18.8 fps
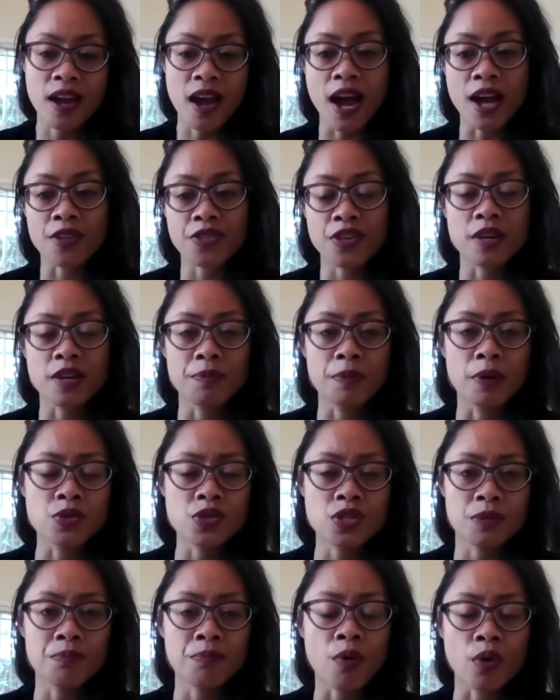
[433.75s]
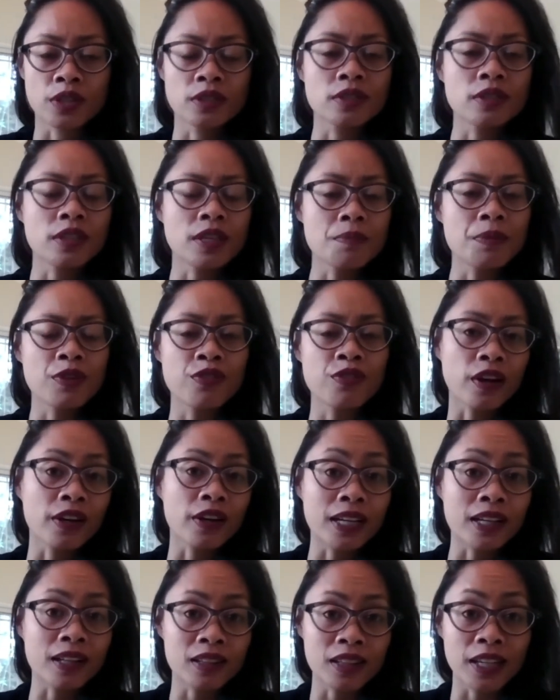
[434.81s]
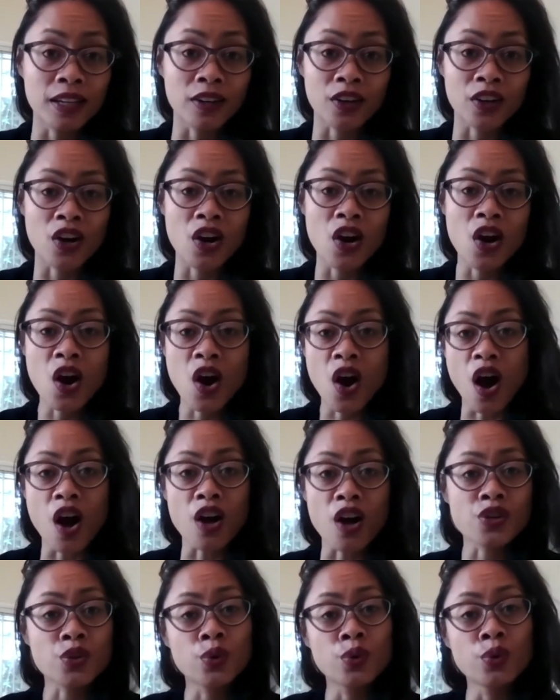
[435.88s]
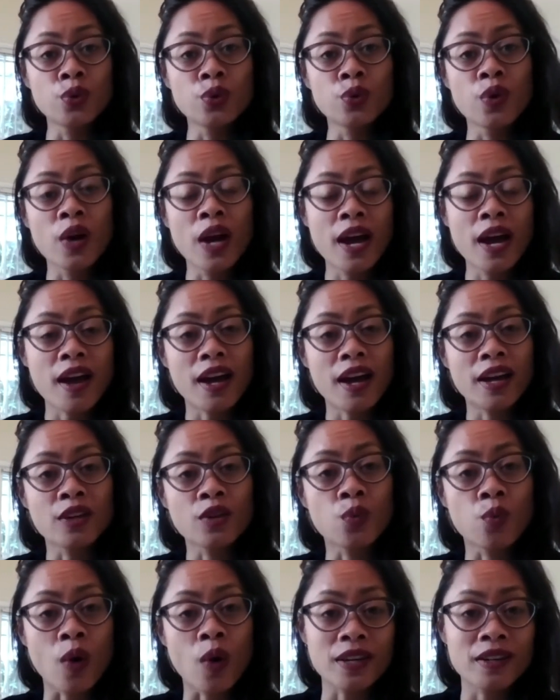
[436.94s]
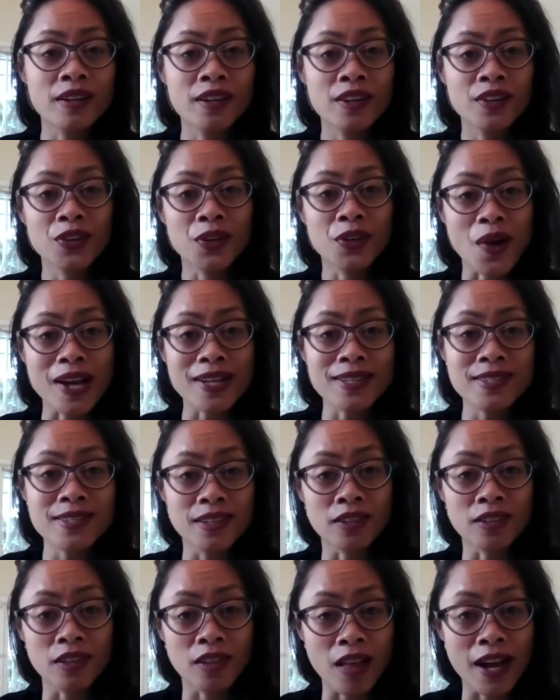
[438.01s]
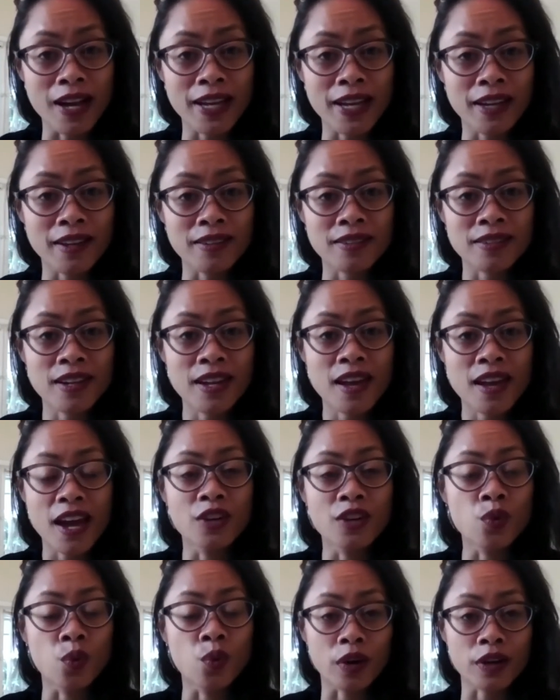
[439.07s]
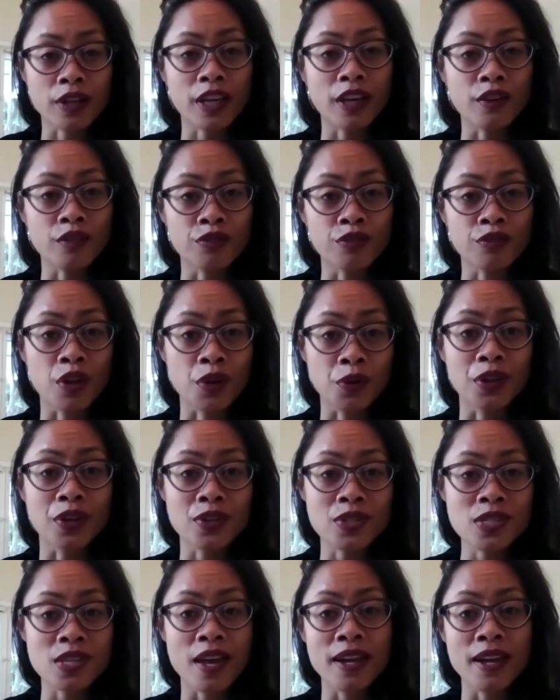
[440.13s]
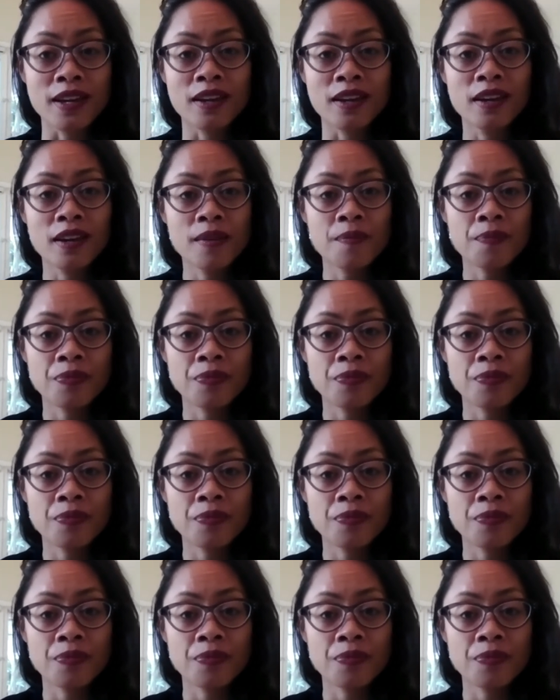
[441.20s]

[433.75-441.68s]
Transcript: I think most importantly, be very clear on who and what your ideal client and working flow looks like.